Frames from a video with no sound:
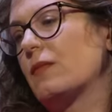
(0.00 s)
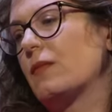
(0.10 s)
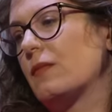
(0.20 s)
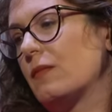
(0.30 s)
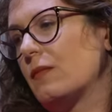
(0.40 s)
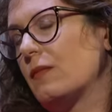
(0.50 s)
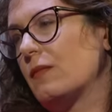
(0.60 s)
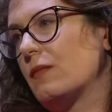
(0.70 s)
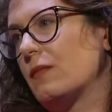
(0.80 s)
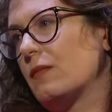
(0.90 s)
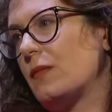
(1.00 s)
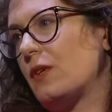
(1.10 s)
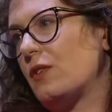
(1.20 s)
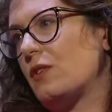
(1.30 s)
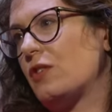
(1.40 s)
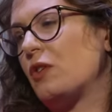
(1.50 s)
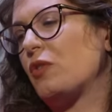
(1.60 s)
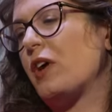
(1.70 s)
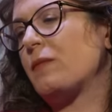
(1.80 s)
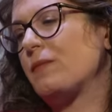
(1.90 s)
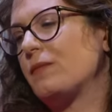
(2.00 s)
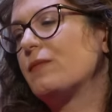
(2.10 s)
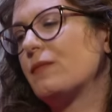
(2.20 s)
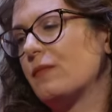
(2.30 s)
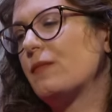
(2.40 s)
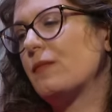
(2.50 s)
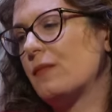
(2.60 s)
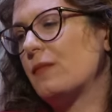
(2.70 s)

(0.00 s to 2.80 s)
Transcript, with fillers: to, I guess, the president of Ukraine. Ukraine. Was he